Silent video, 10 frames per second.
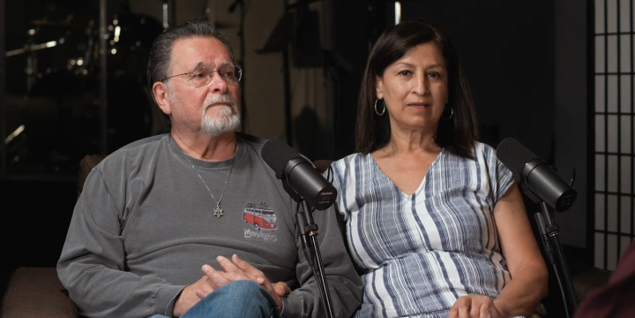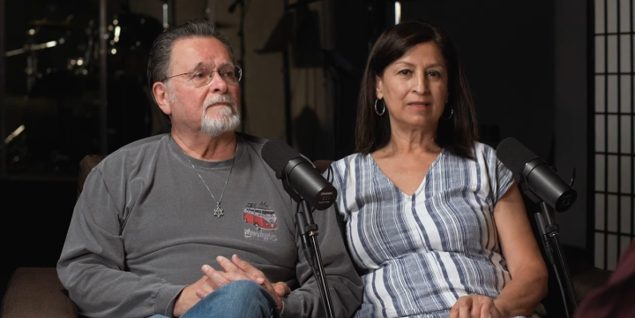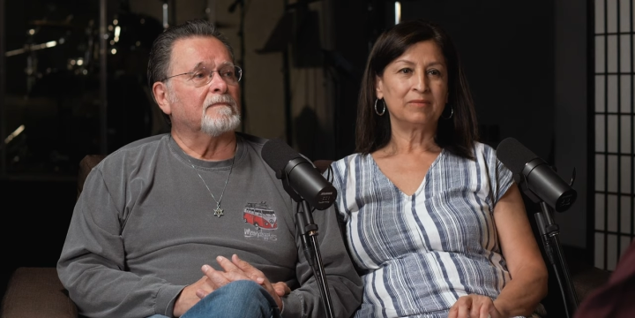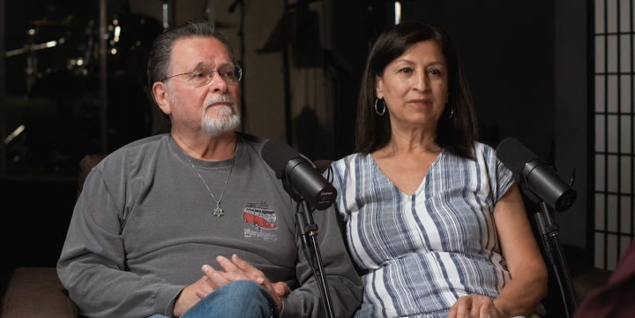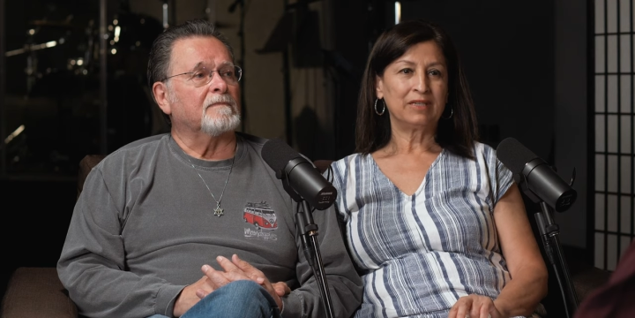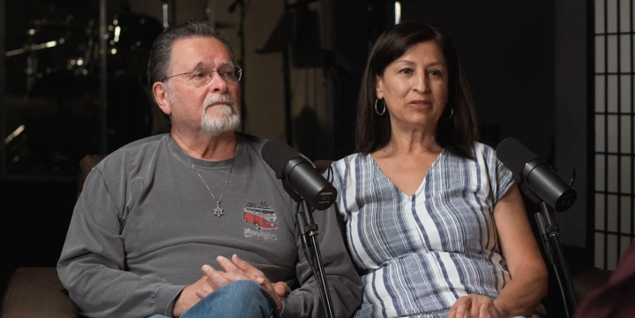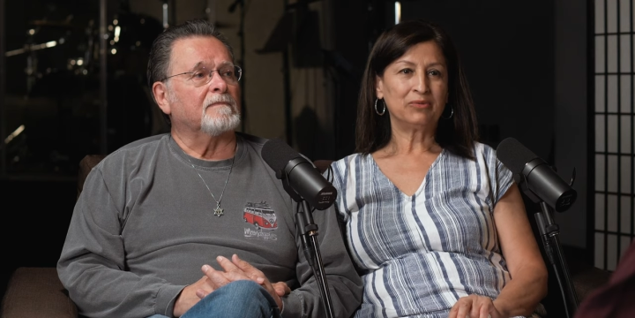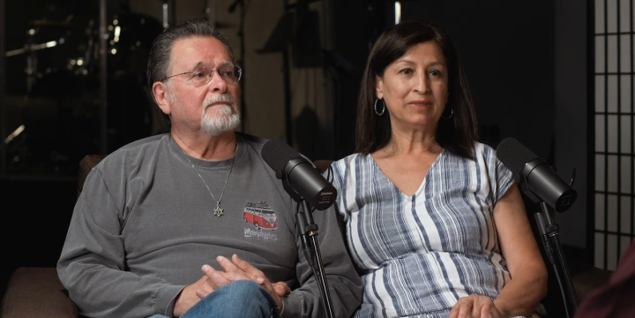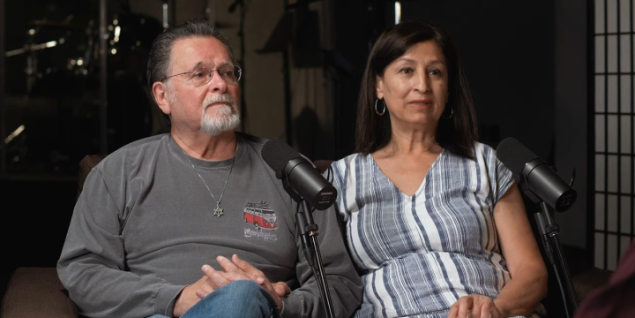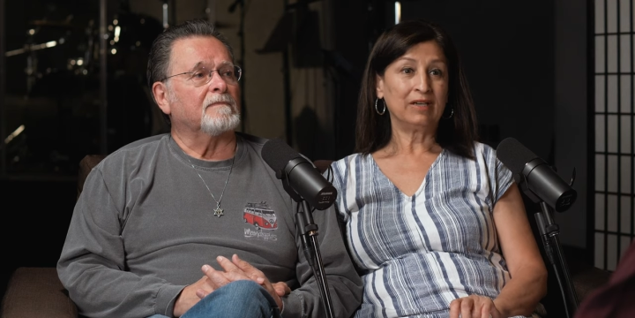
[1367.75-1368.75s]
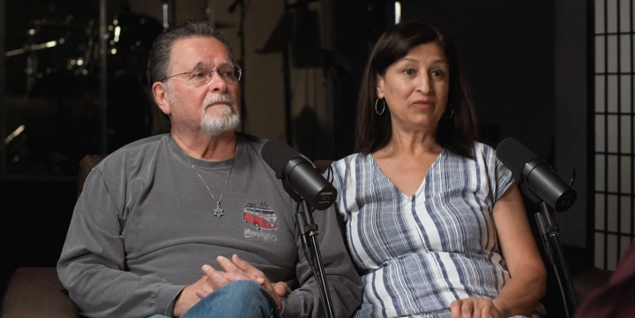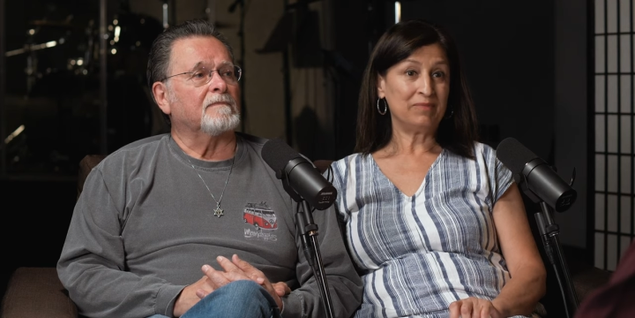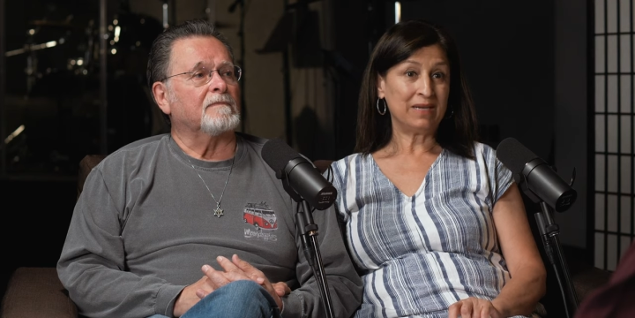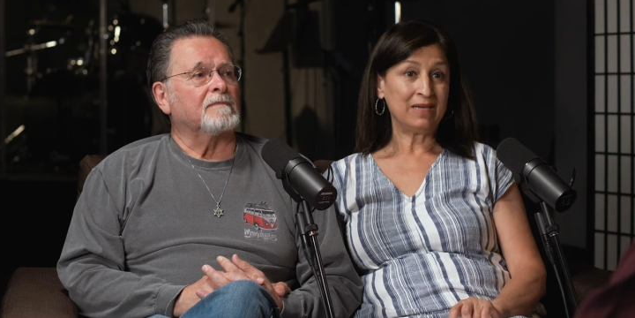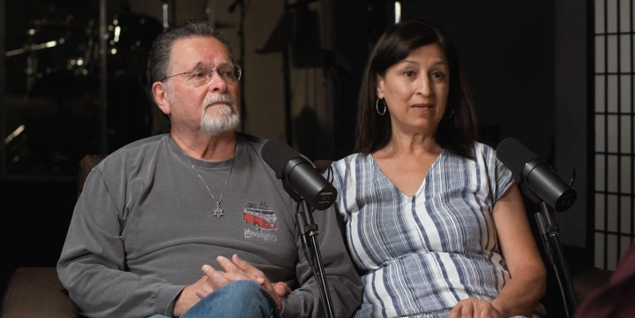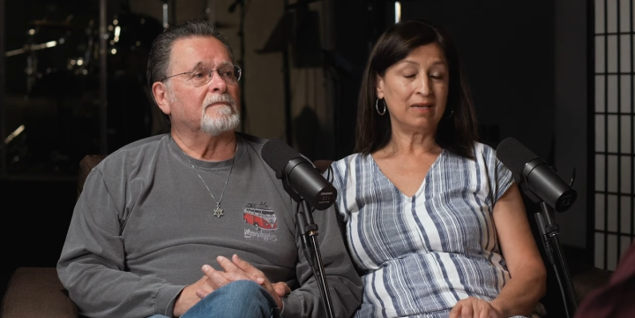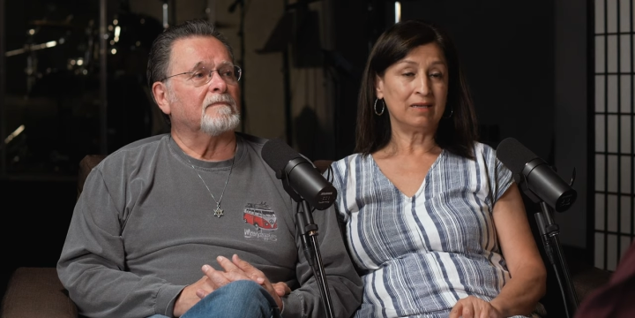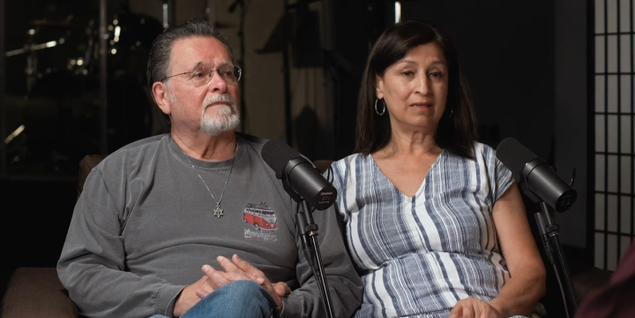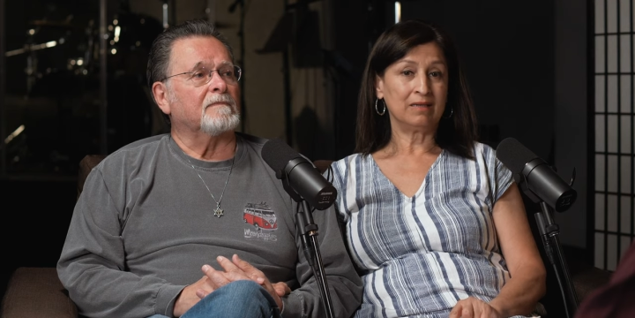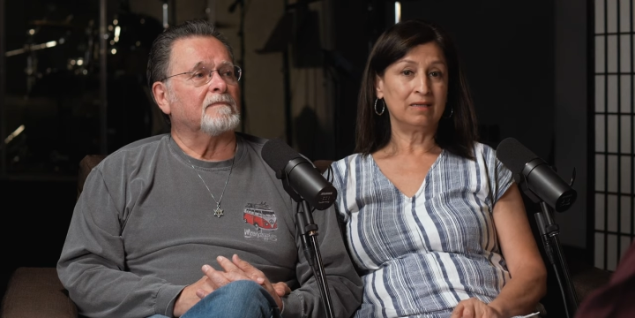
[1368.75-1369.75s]
Speaker 1: somebody who would love me,
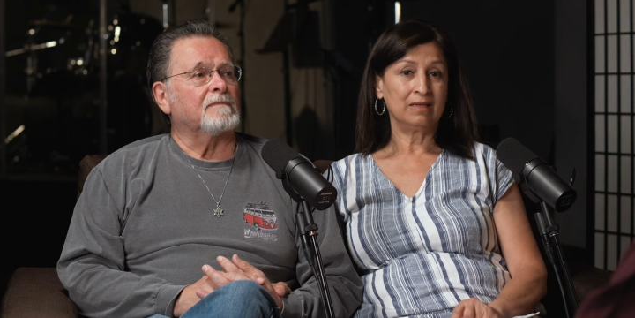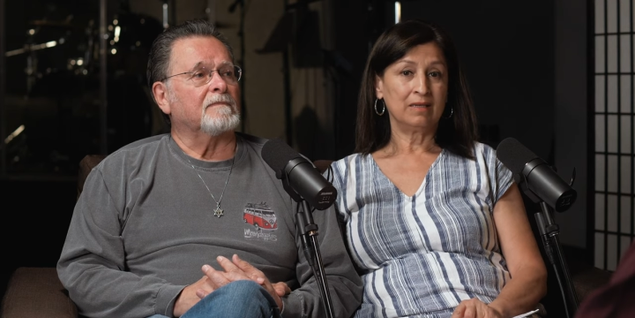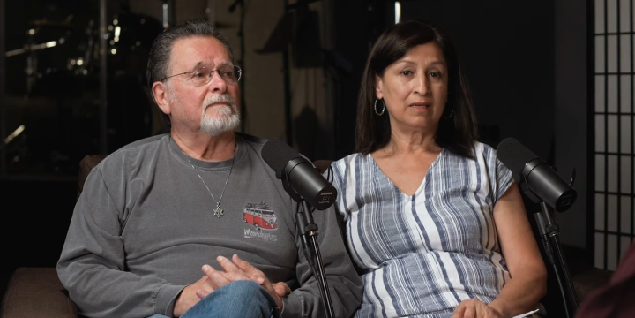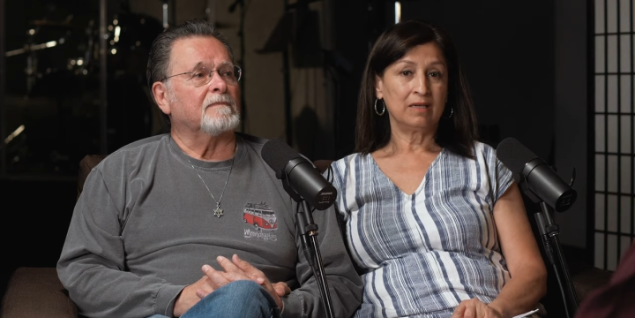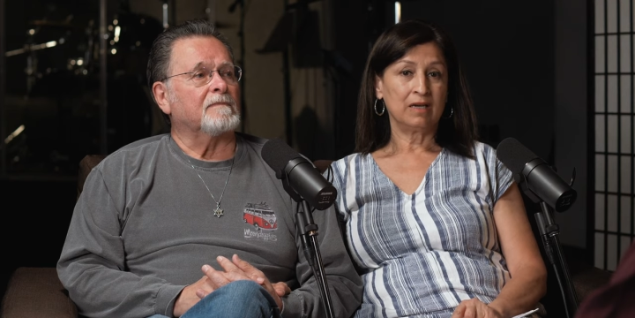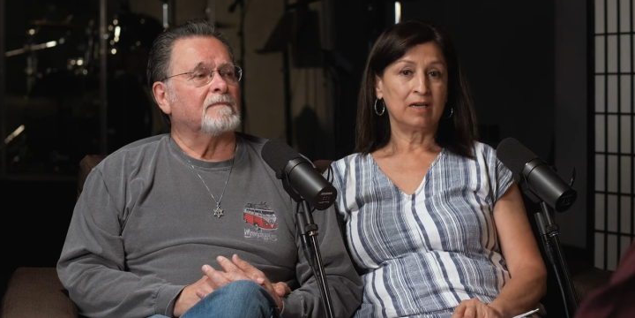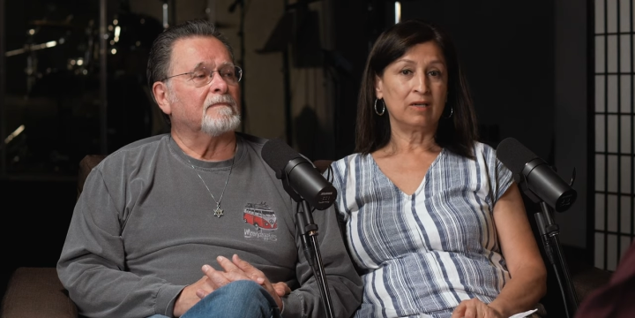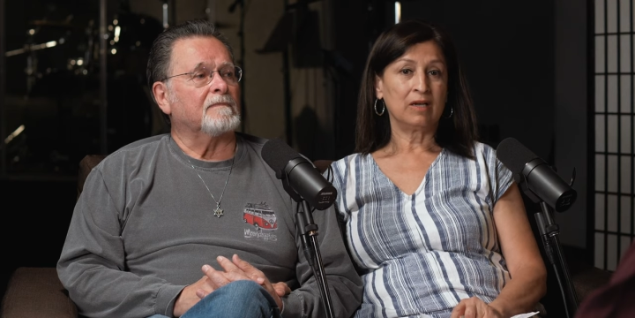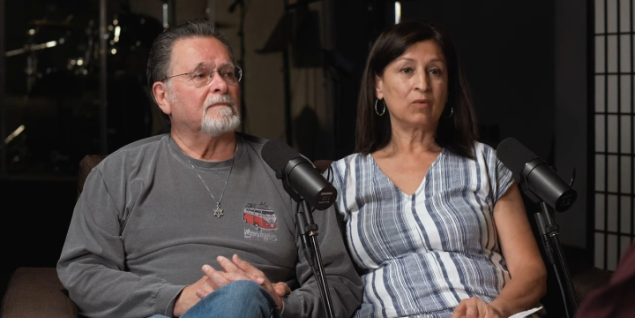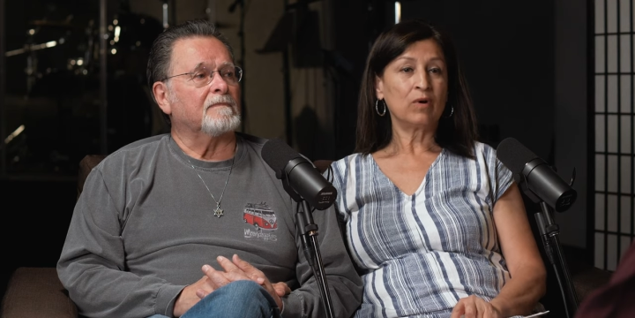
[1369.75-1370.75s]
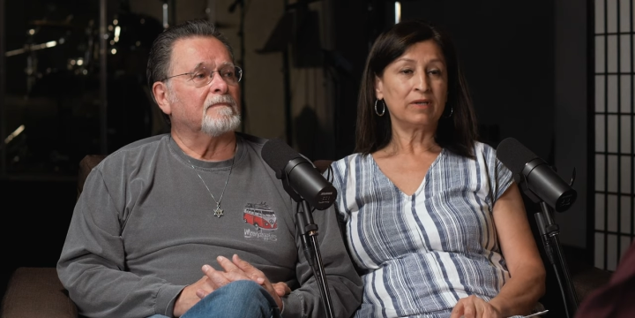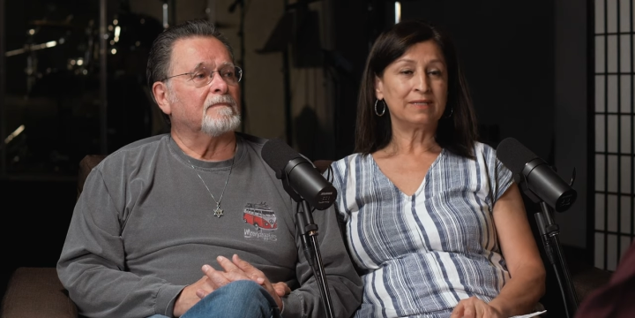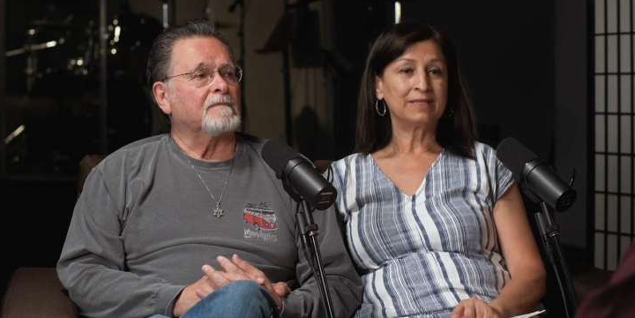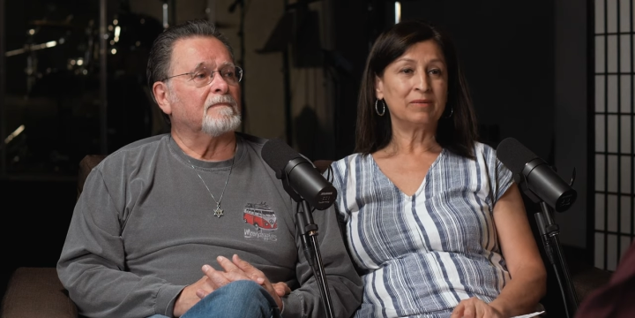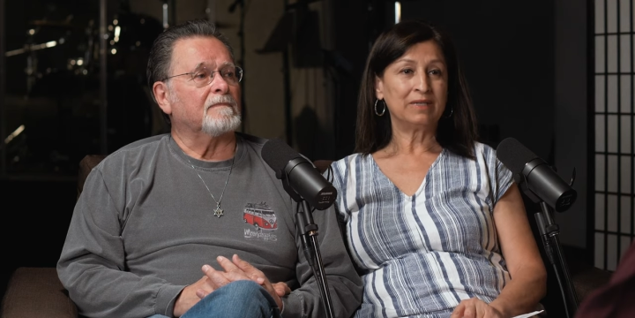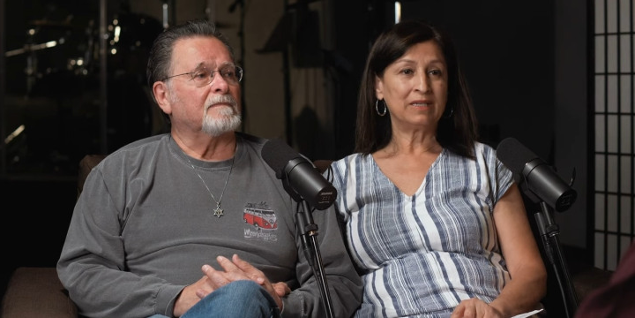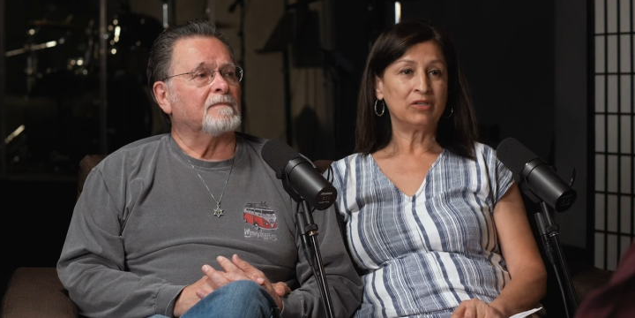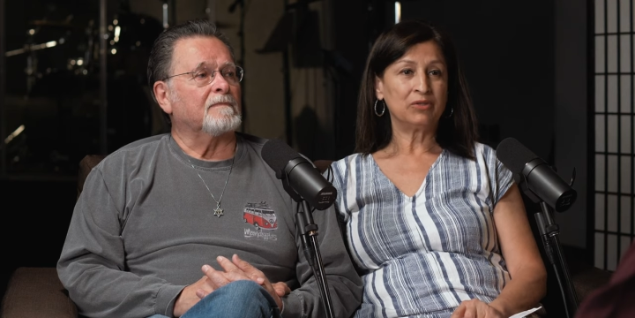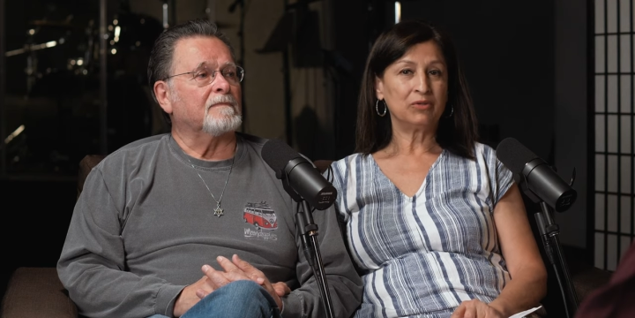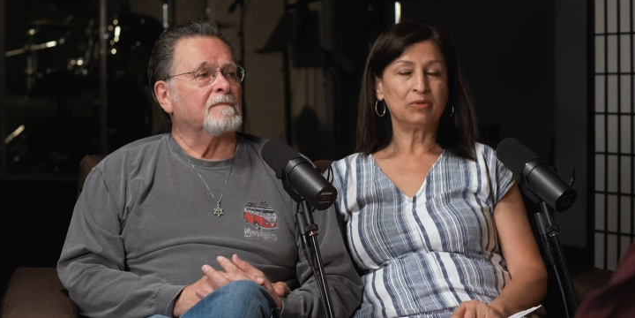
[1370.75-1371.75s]
and I, I wanted somebody
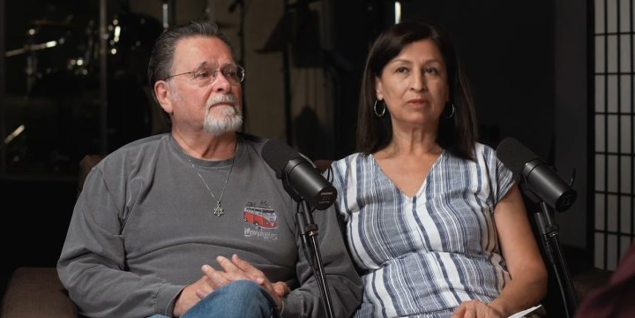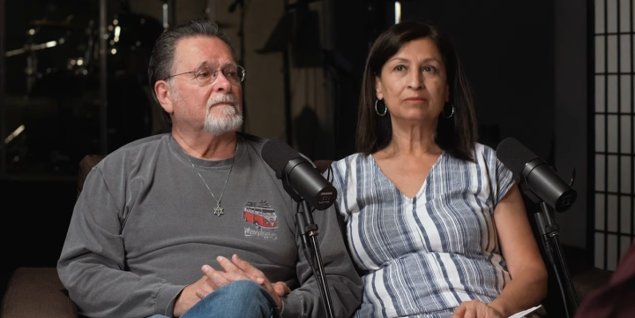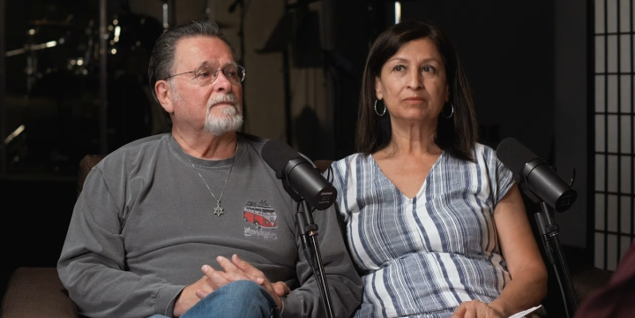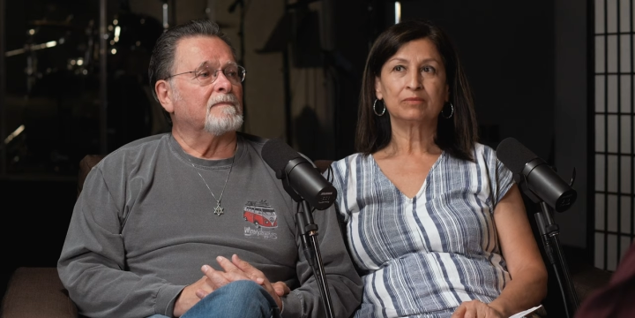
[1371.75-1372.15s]
who